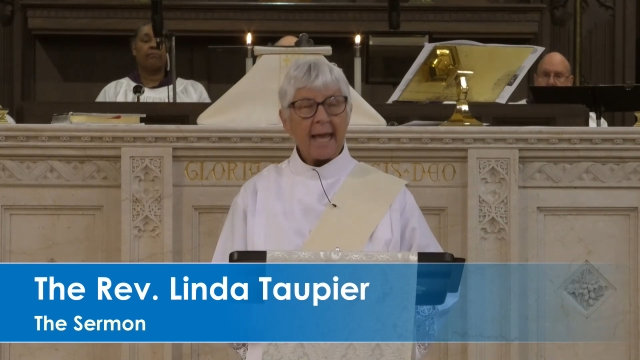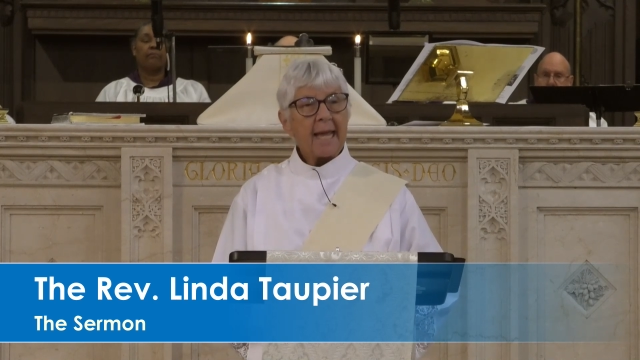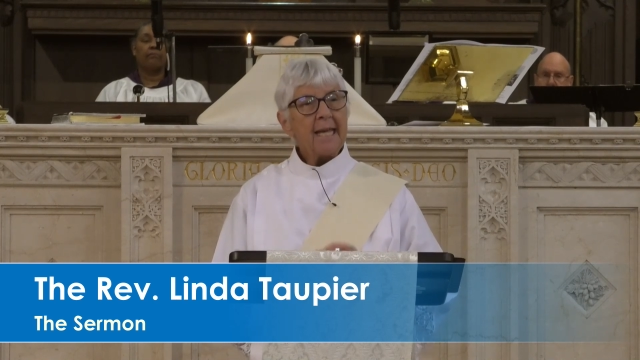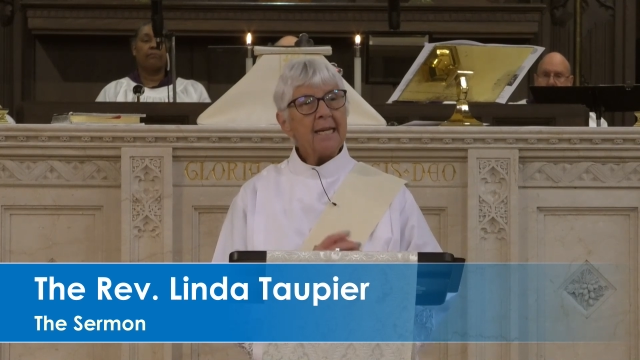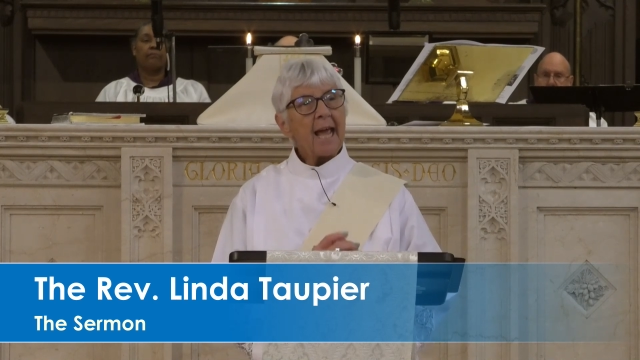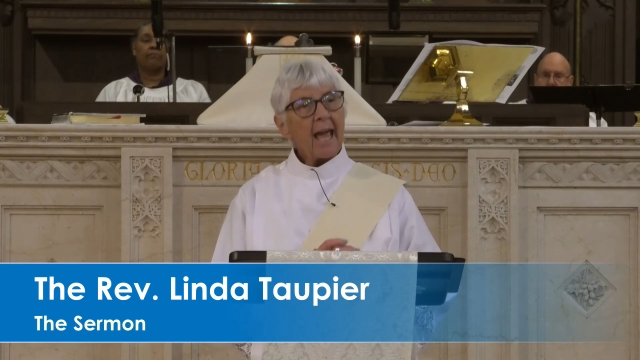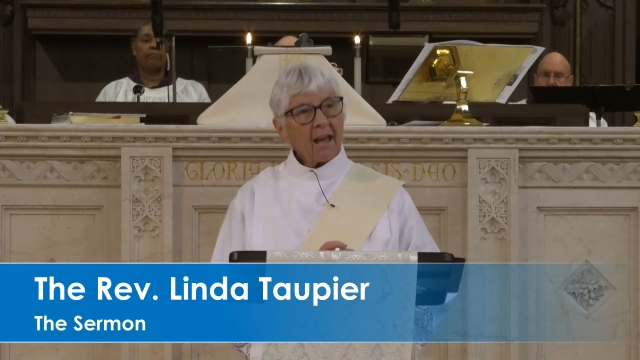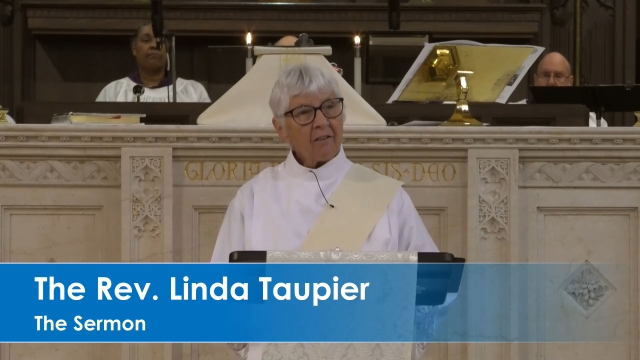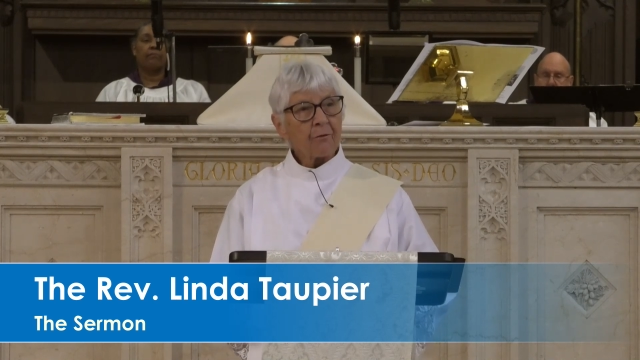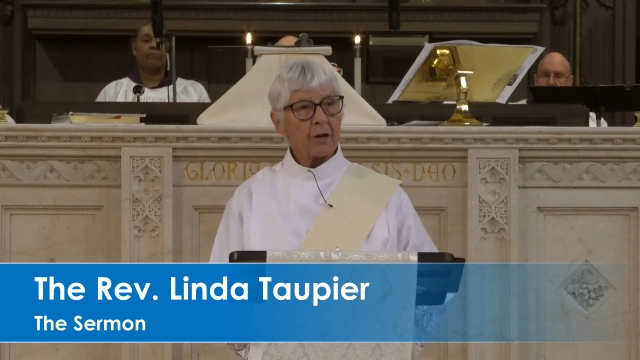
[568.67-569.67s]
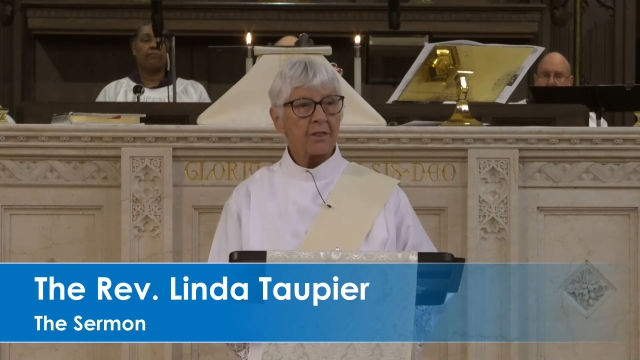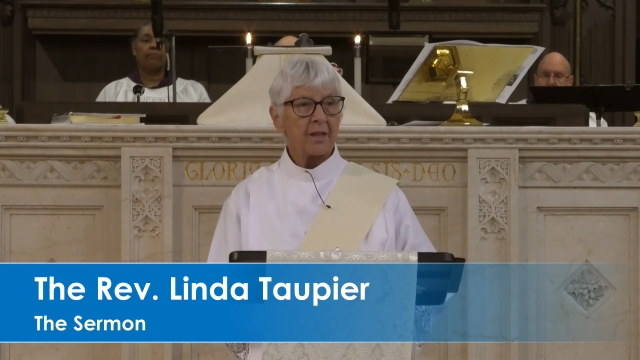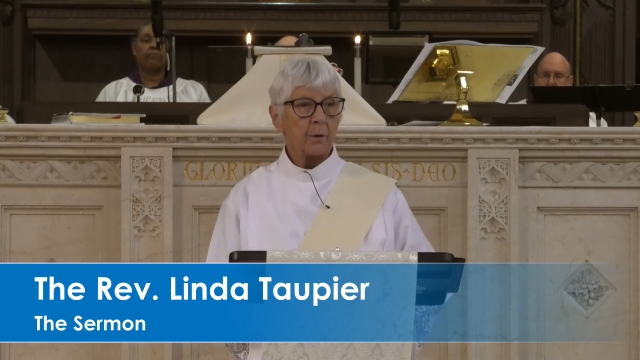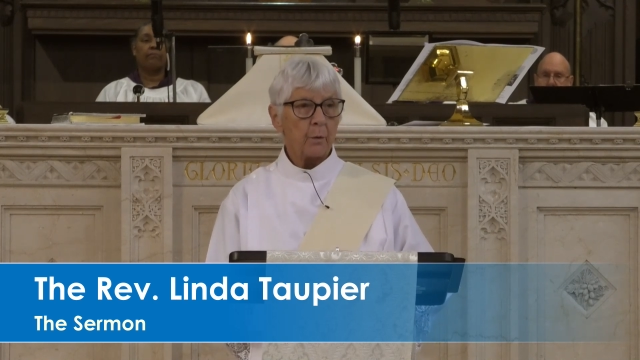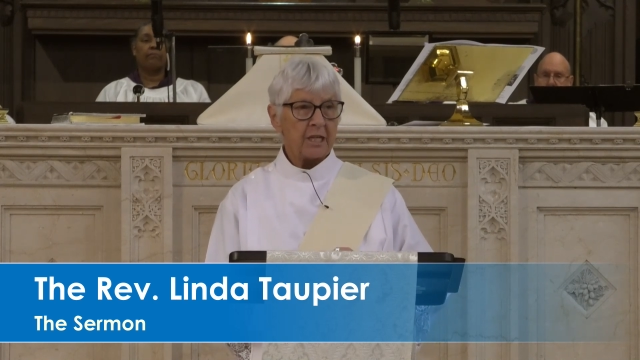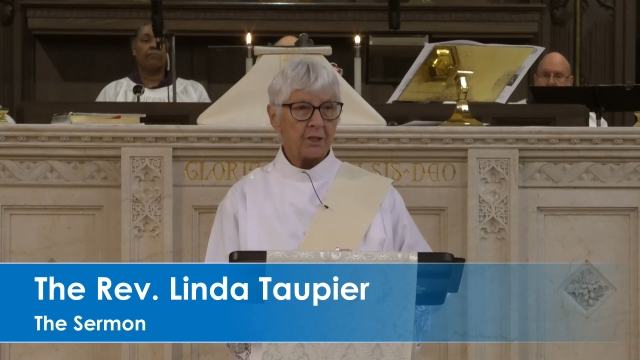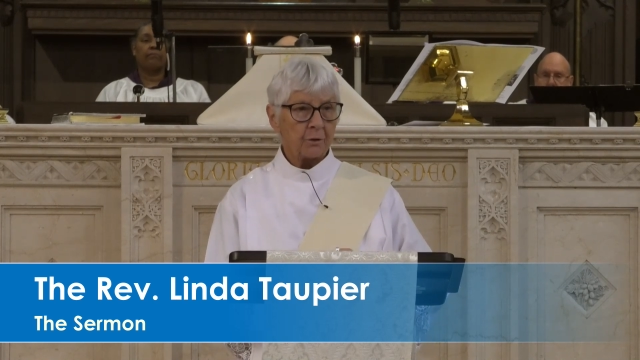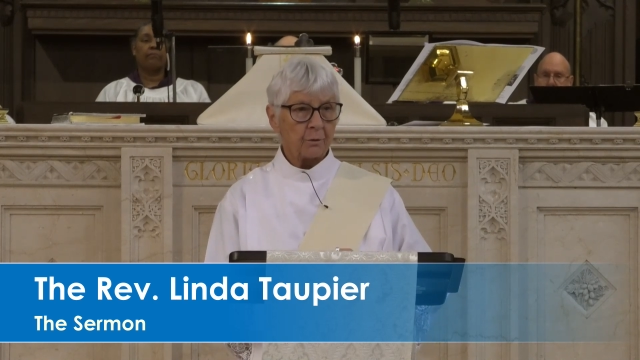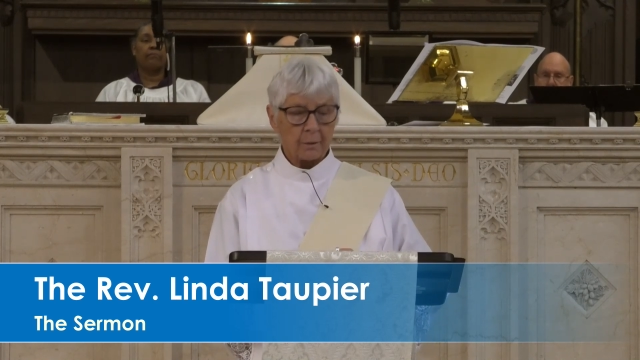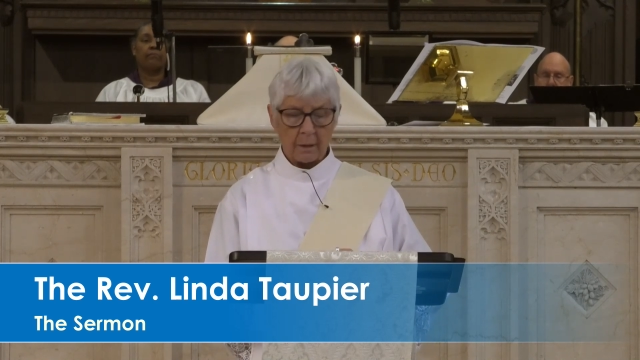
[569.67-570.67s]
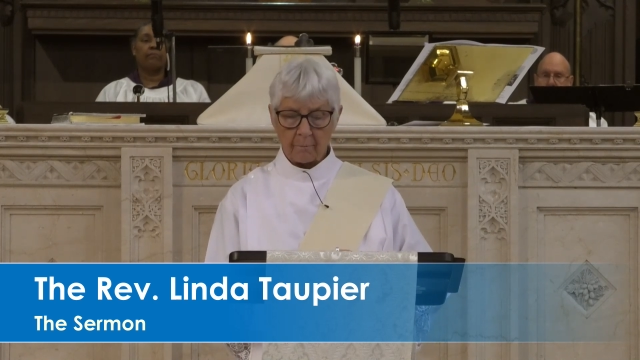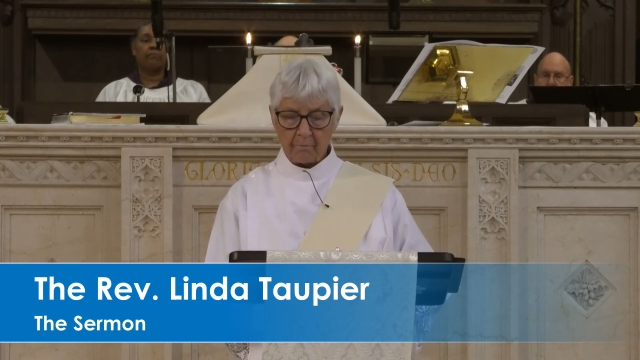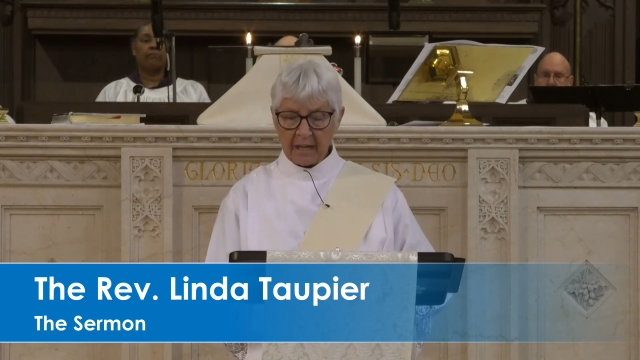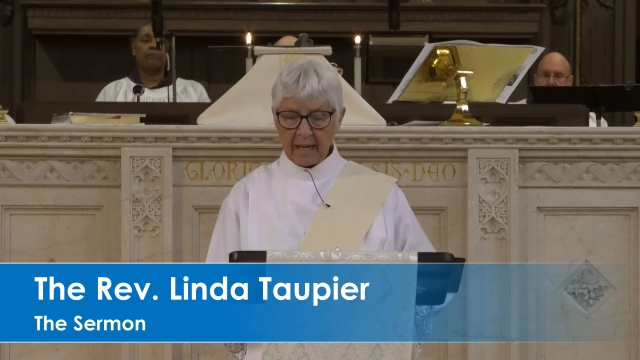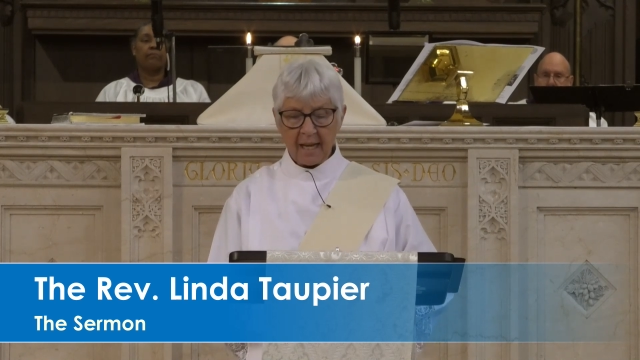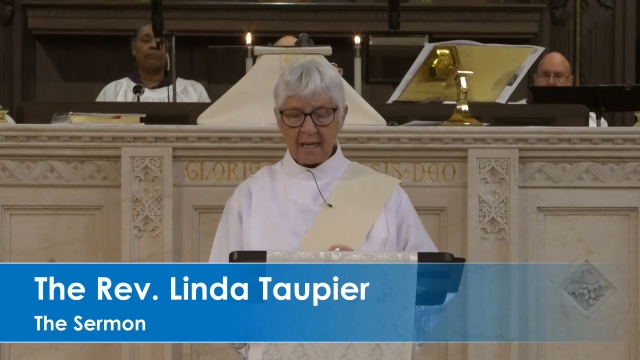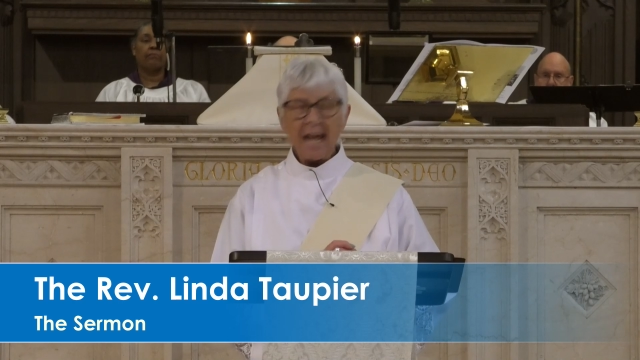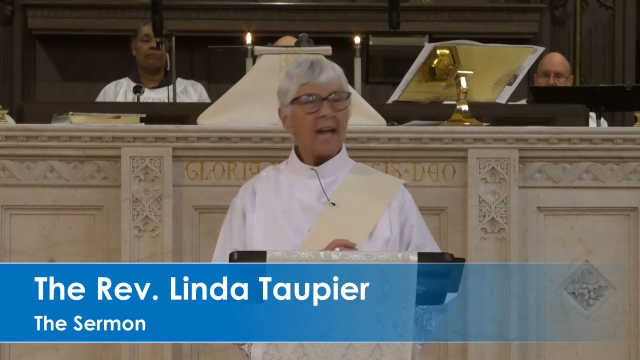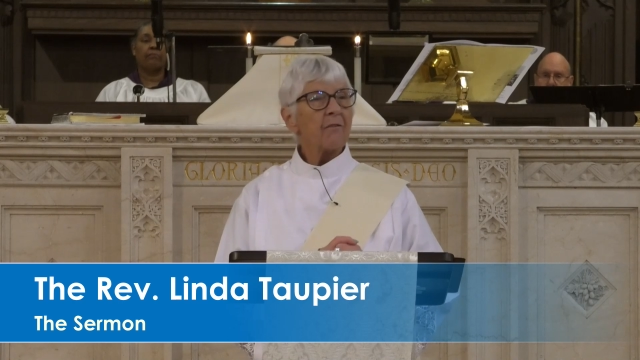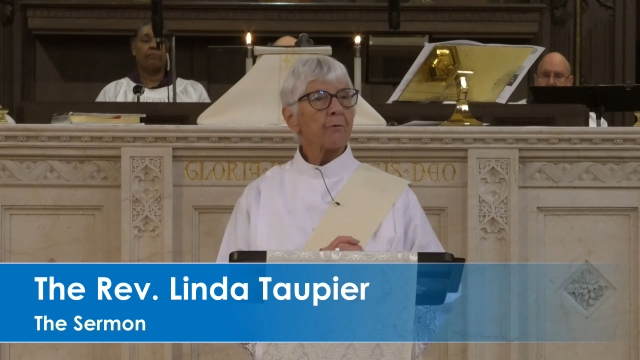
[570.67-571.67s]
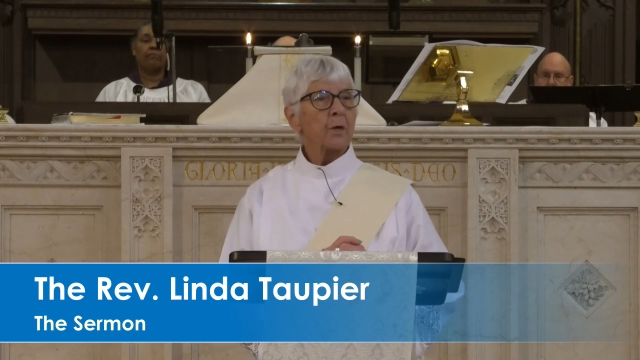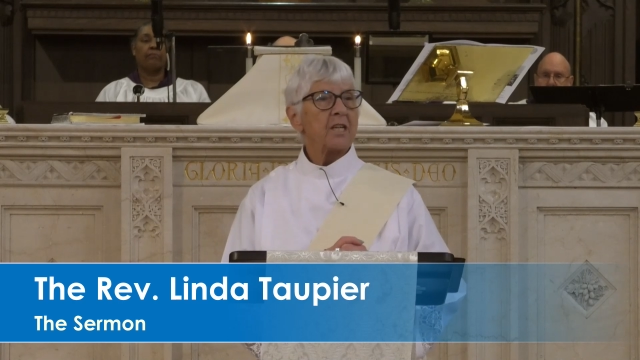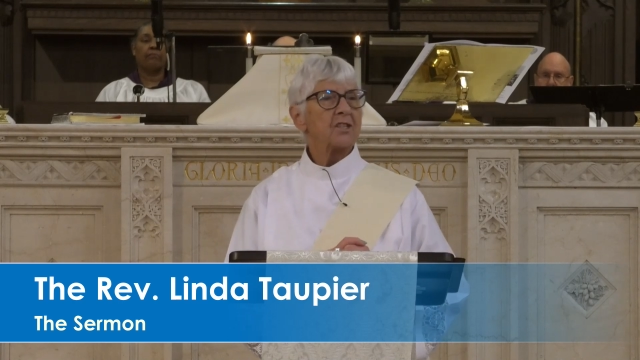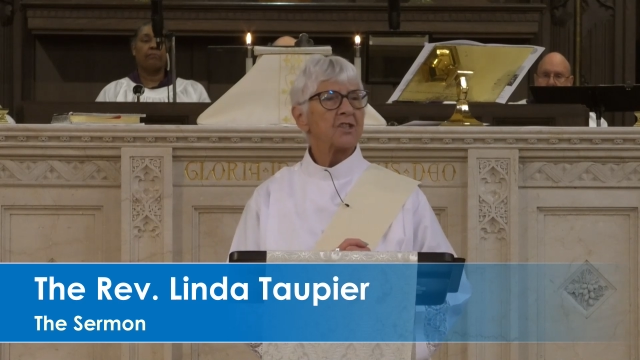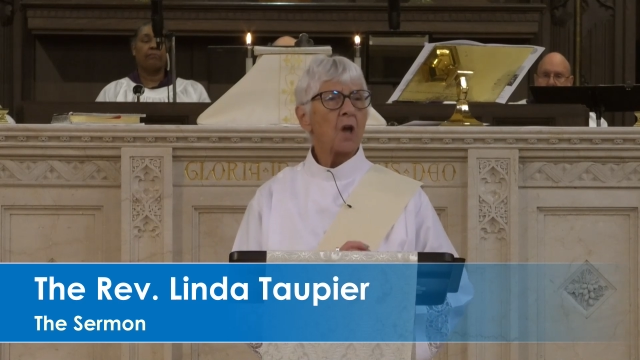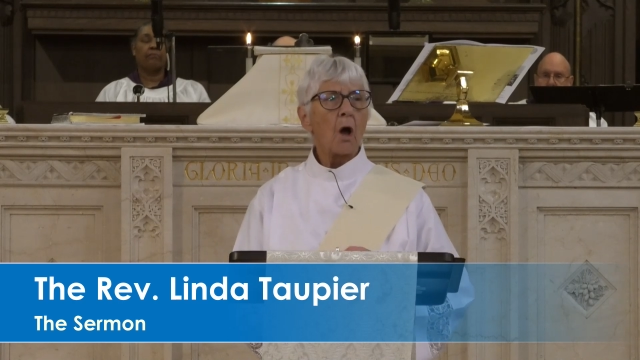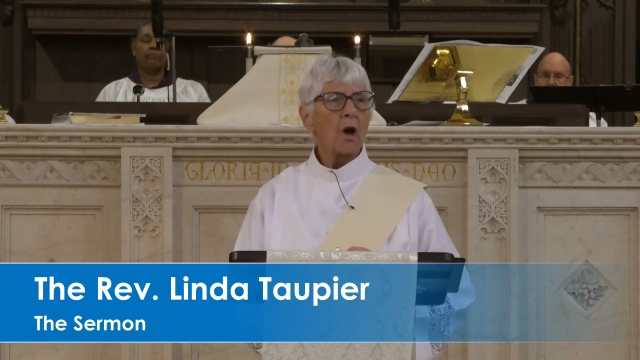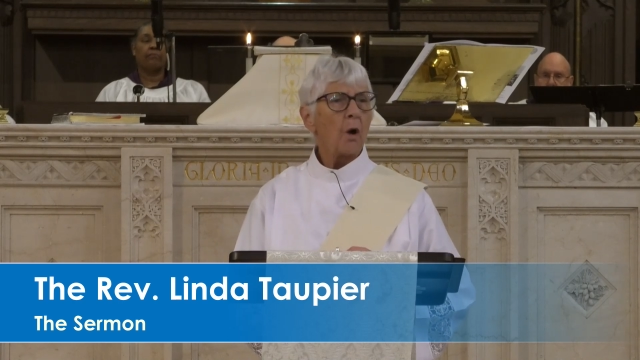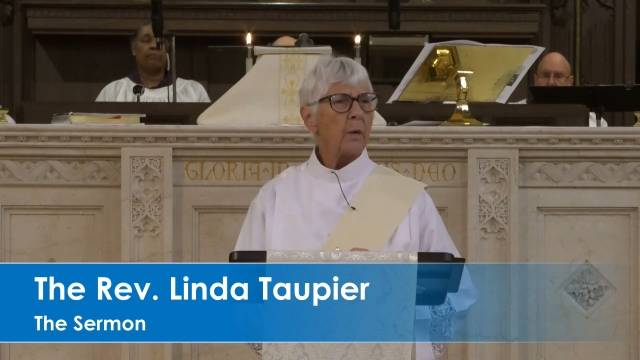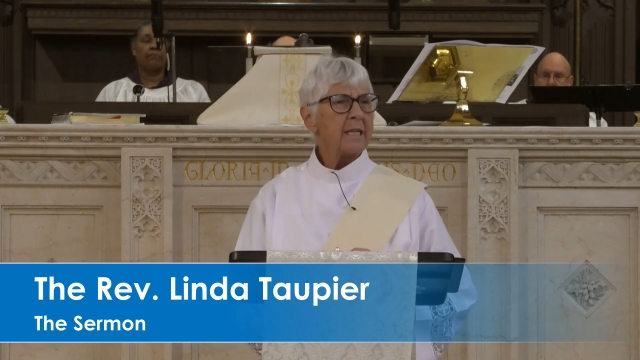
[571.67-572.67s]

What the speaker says: In everything we do, in every song we